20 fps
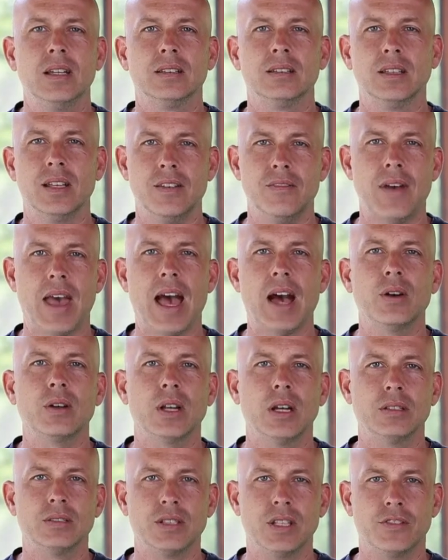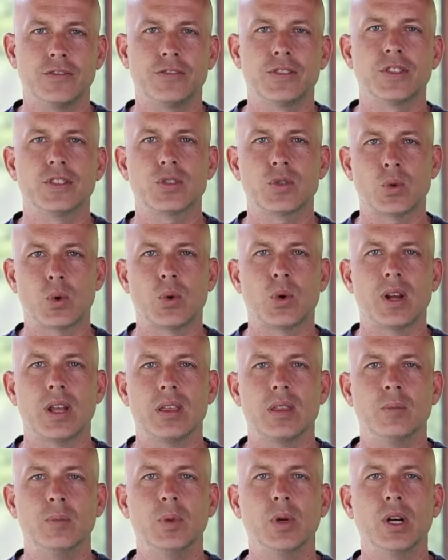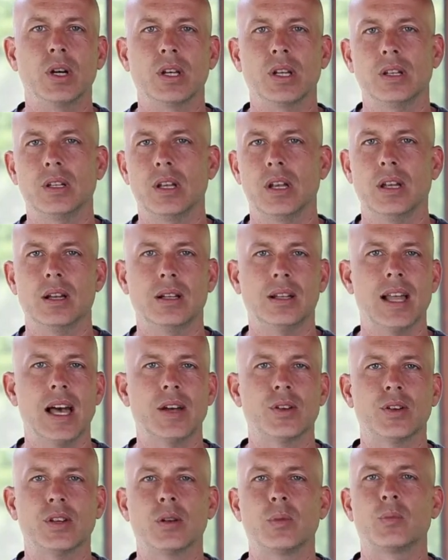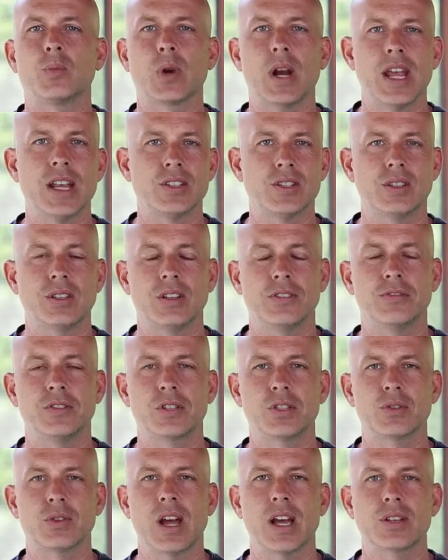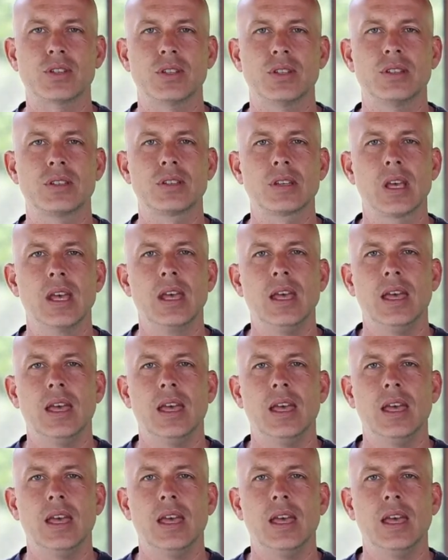live out a different story in the book, and it allowed you to branch in different directions.